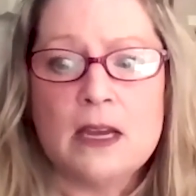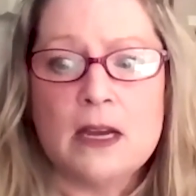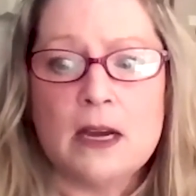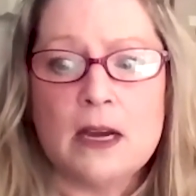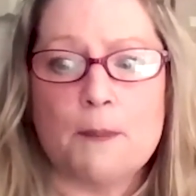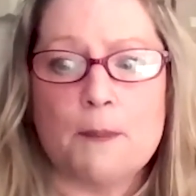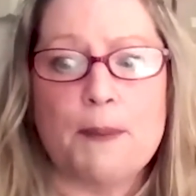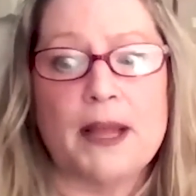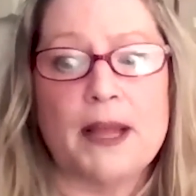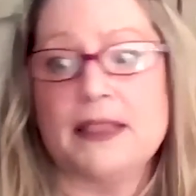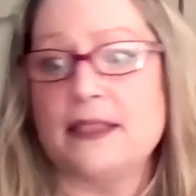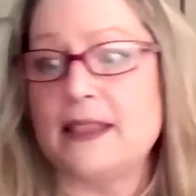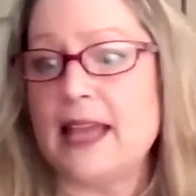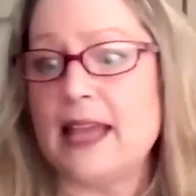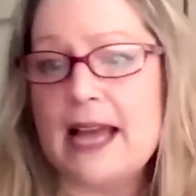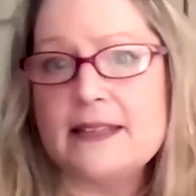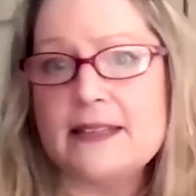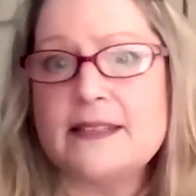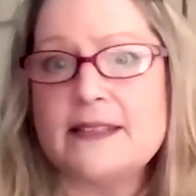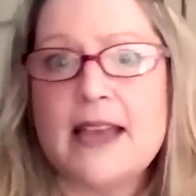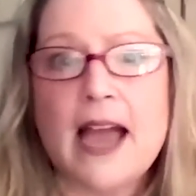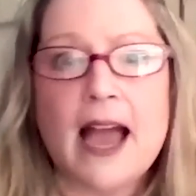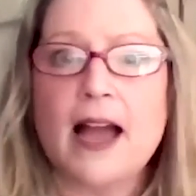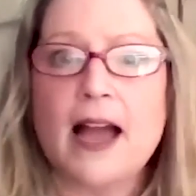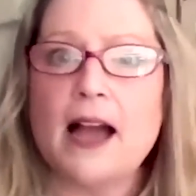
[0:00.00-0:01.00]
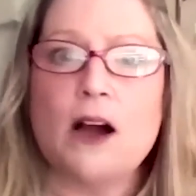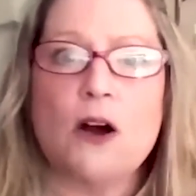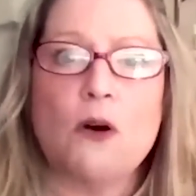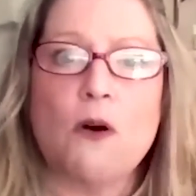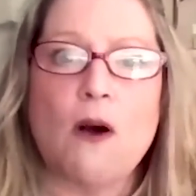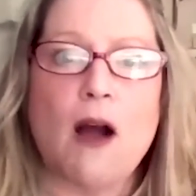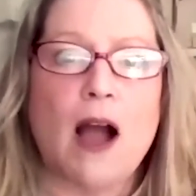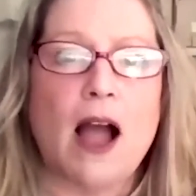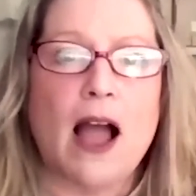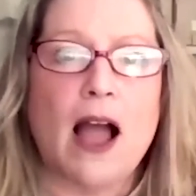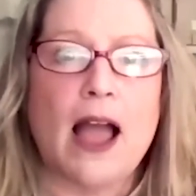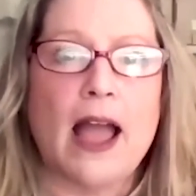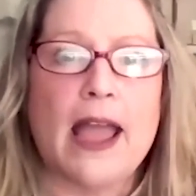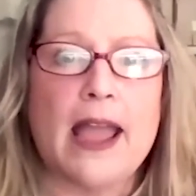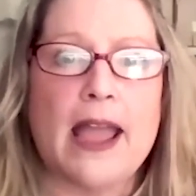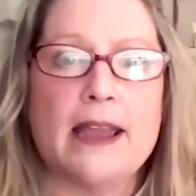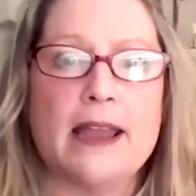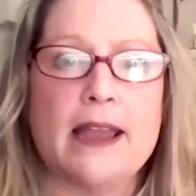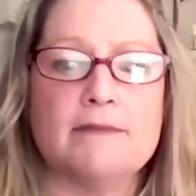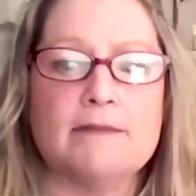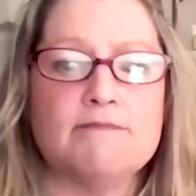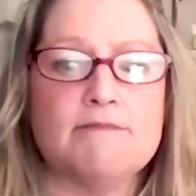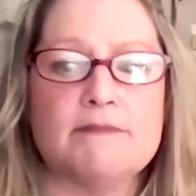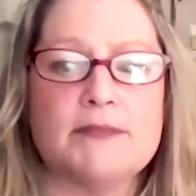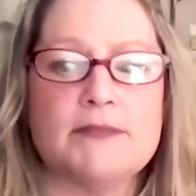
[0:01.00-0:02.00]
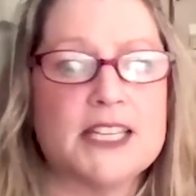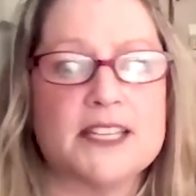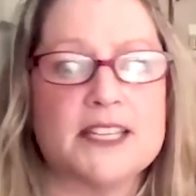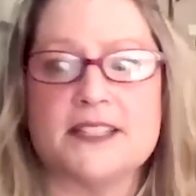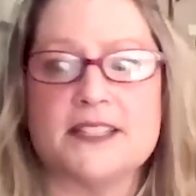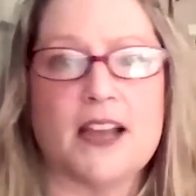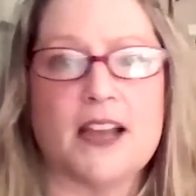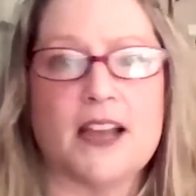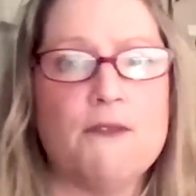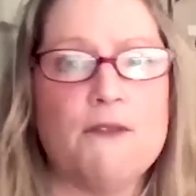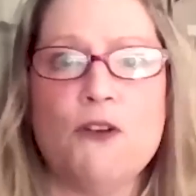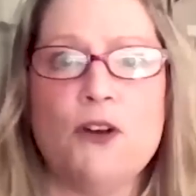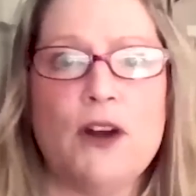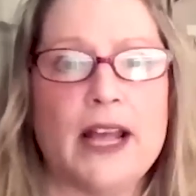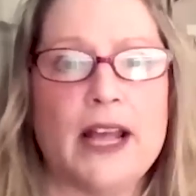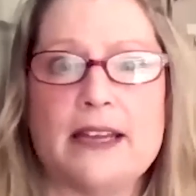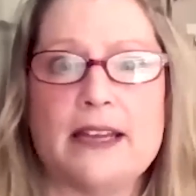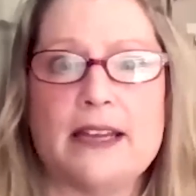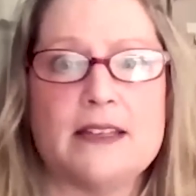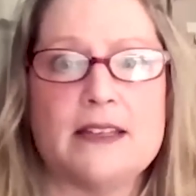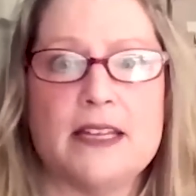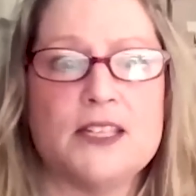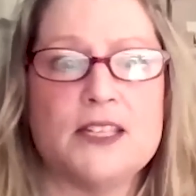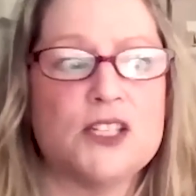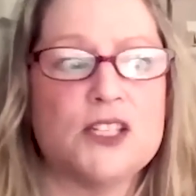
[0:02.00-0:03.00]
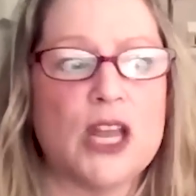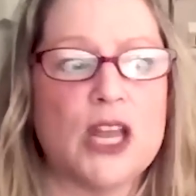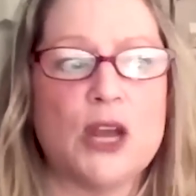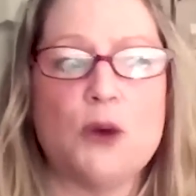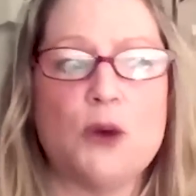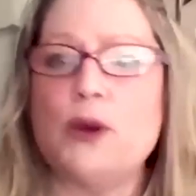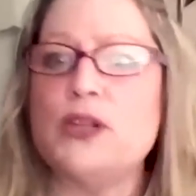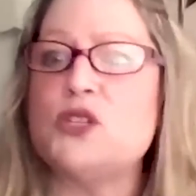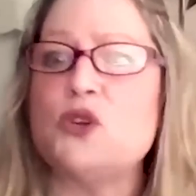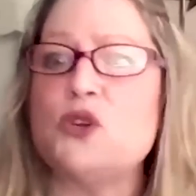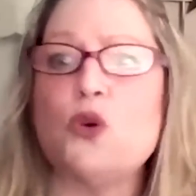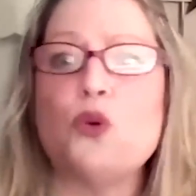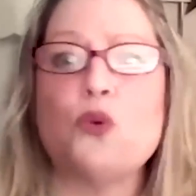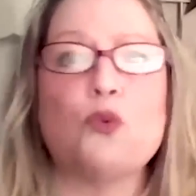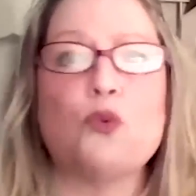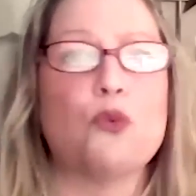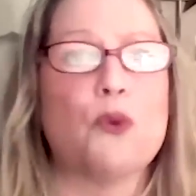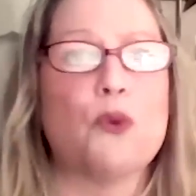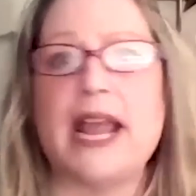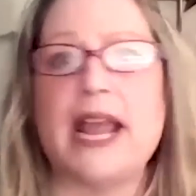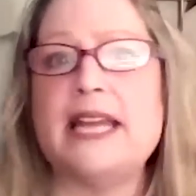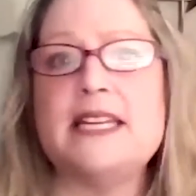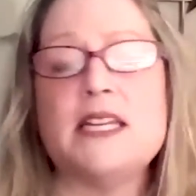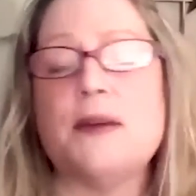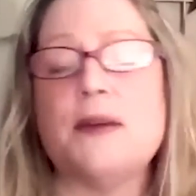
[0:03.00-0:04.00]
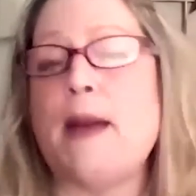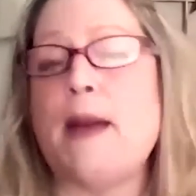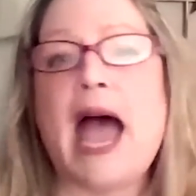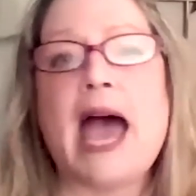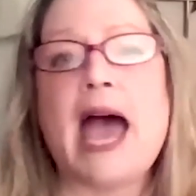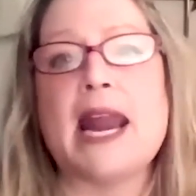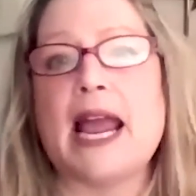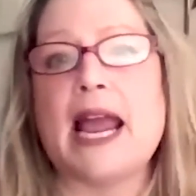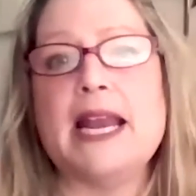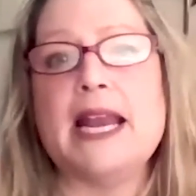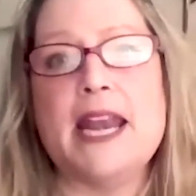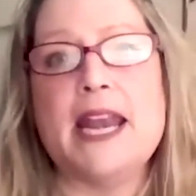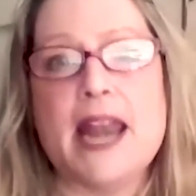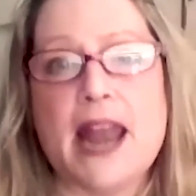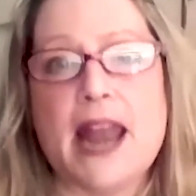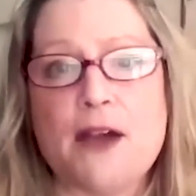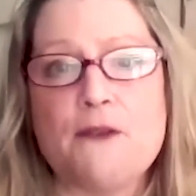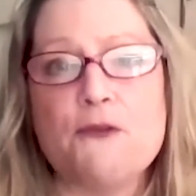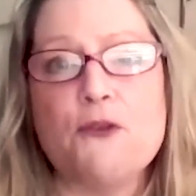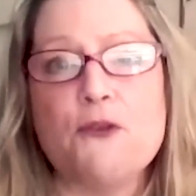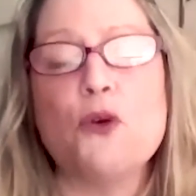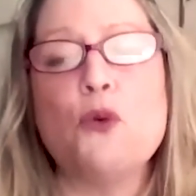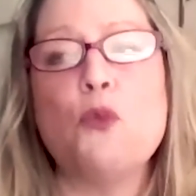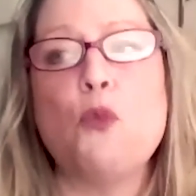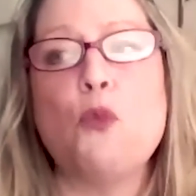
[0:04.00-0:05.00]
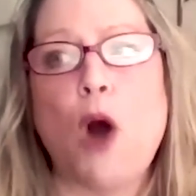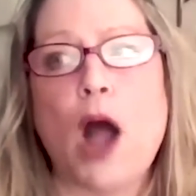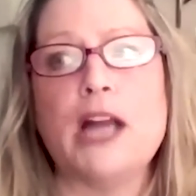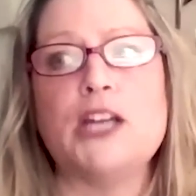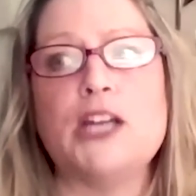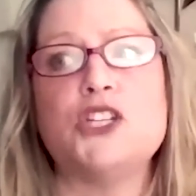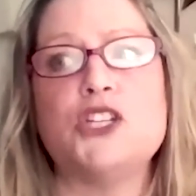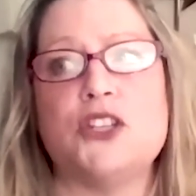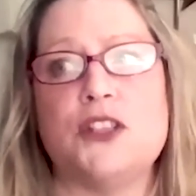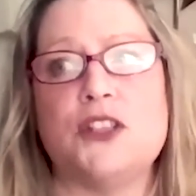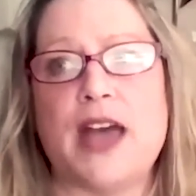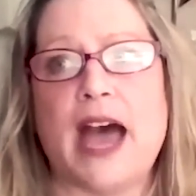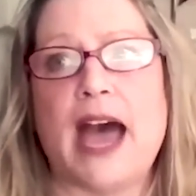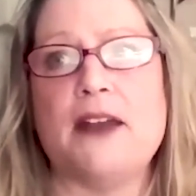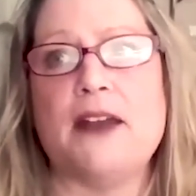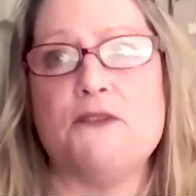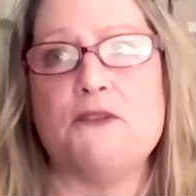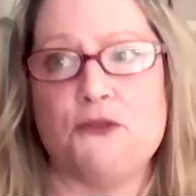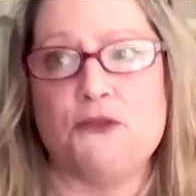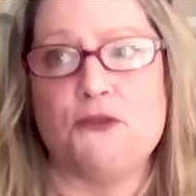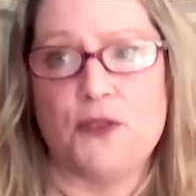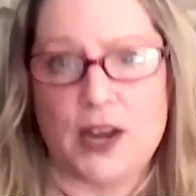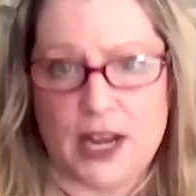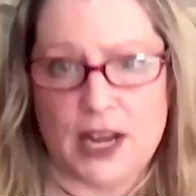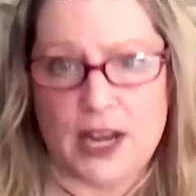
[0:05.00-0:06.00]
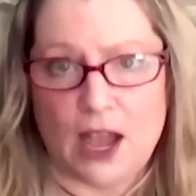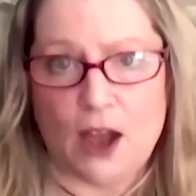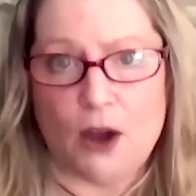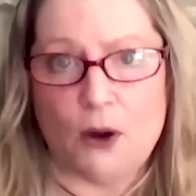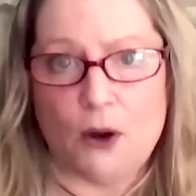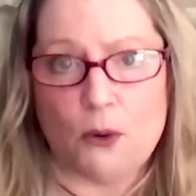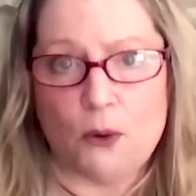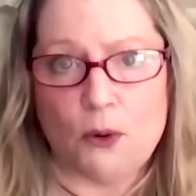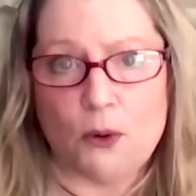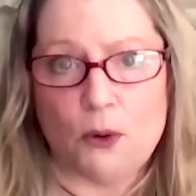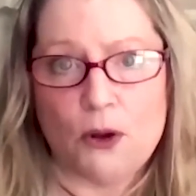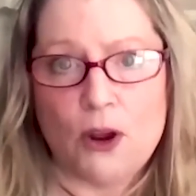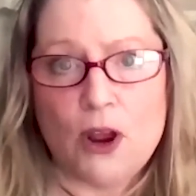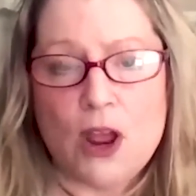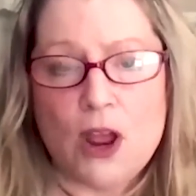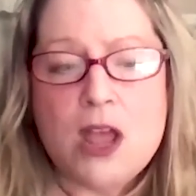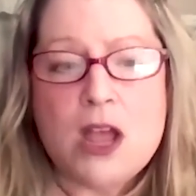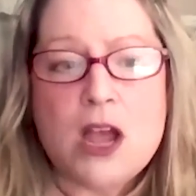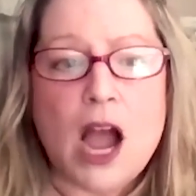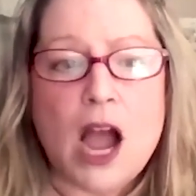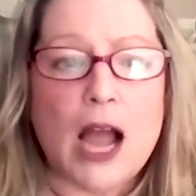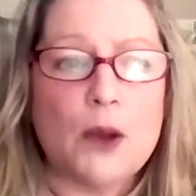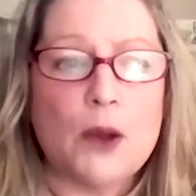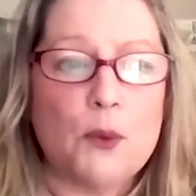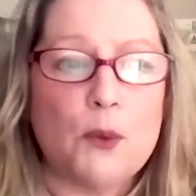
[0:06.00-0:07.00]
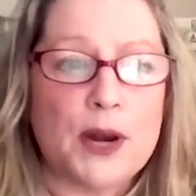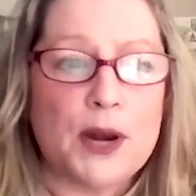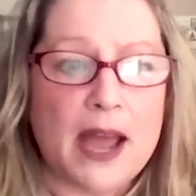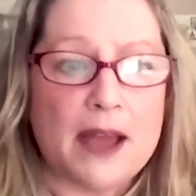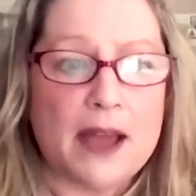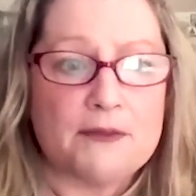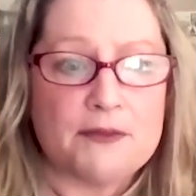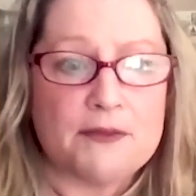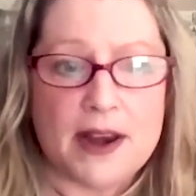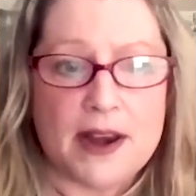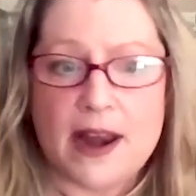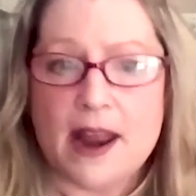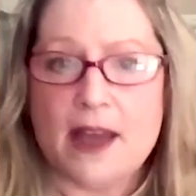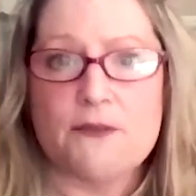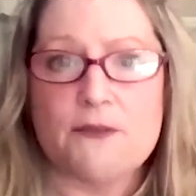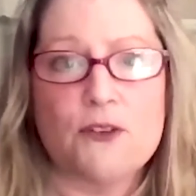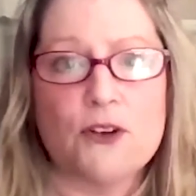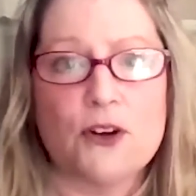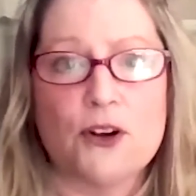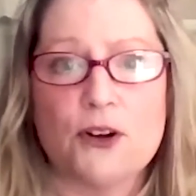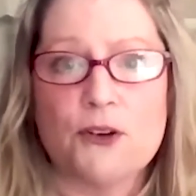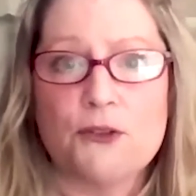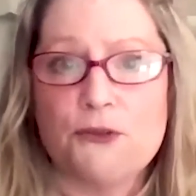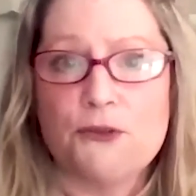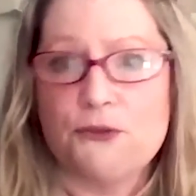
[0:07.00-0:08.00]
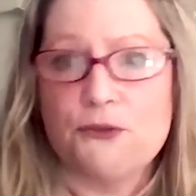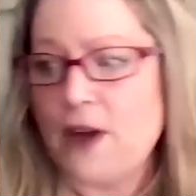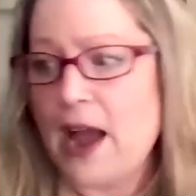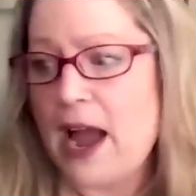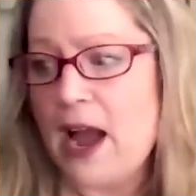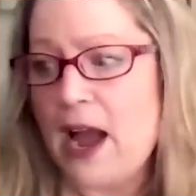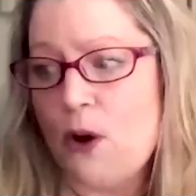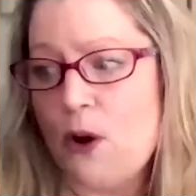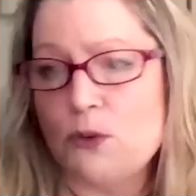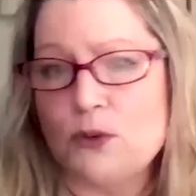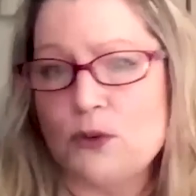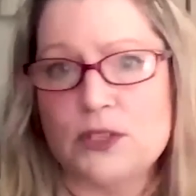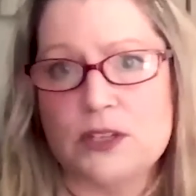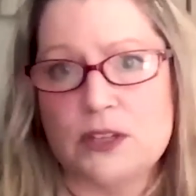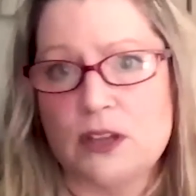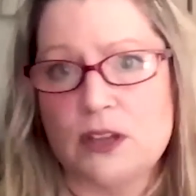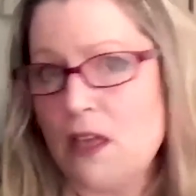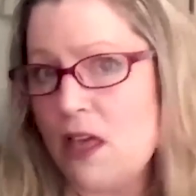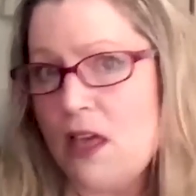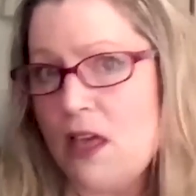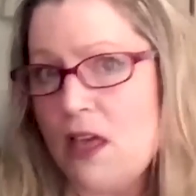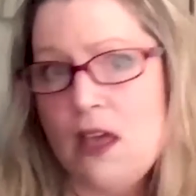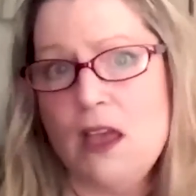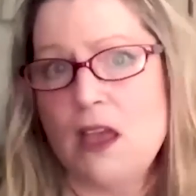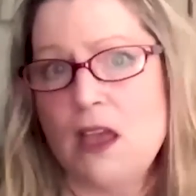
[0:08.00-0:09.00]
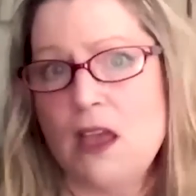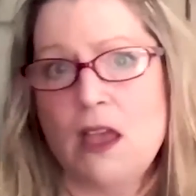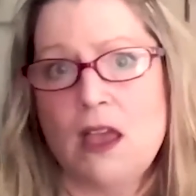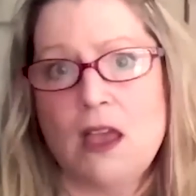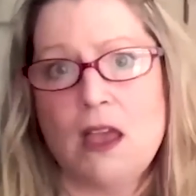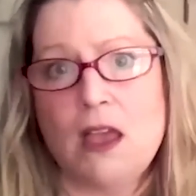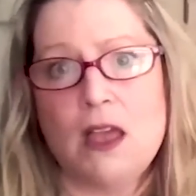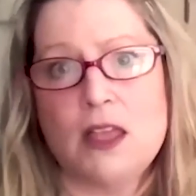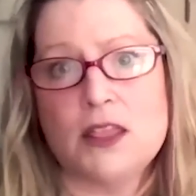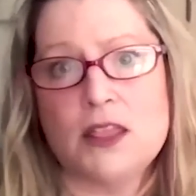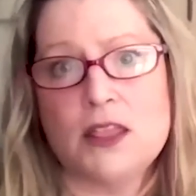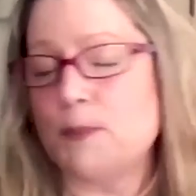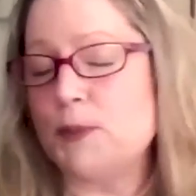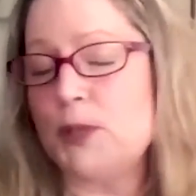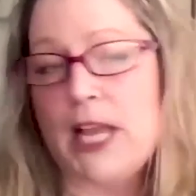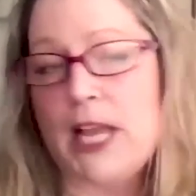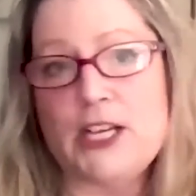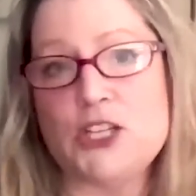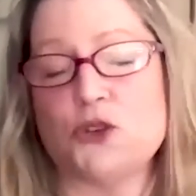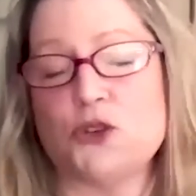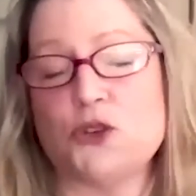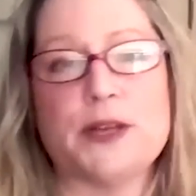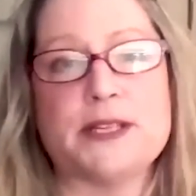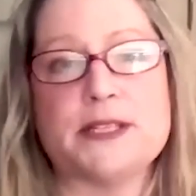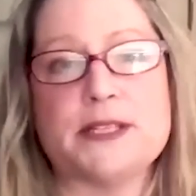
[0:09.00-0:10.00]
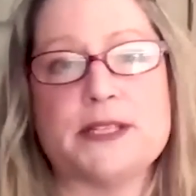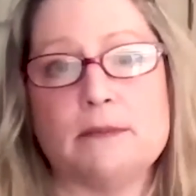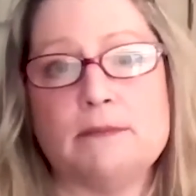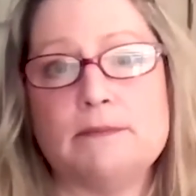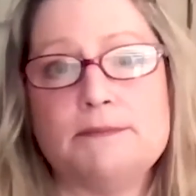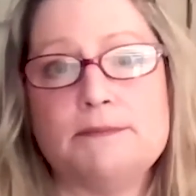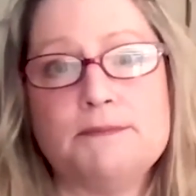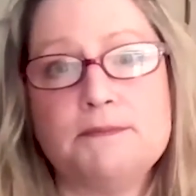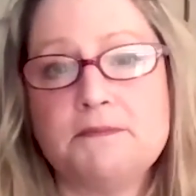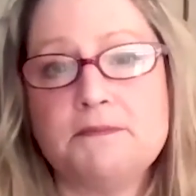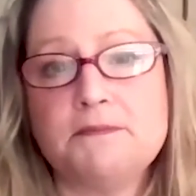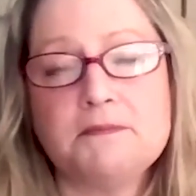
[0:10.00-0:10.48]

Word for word: But that's how I discovered it. It was random. Had I never watched that video, I would have never found the plagiarism.